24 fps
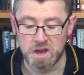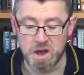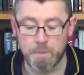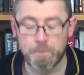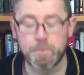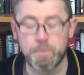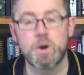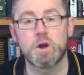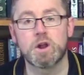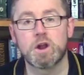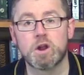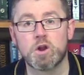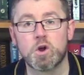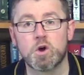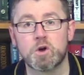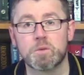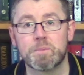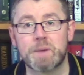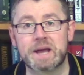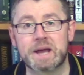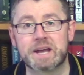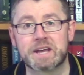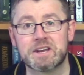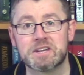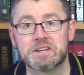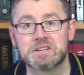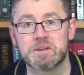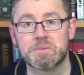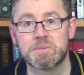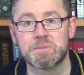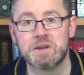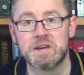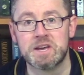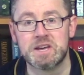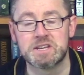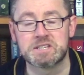pull-along mechanism
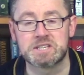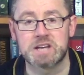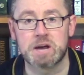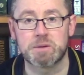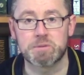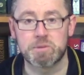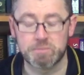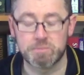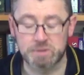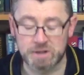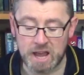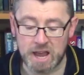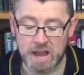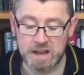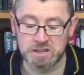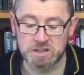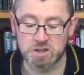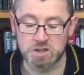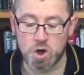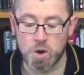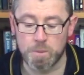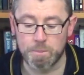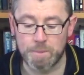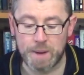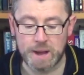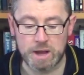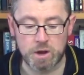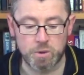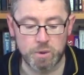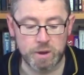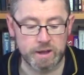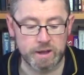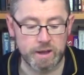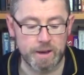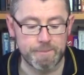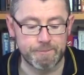to help them get into combat
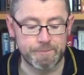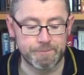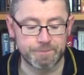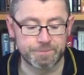quicker.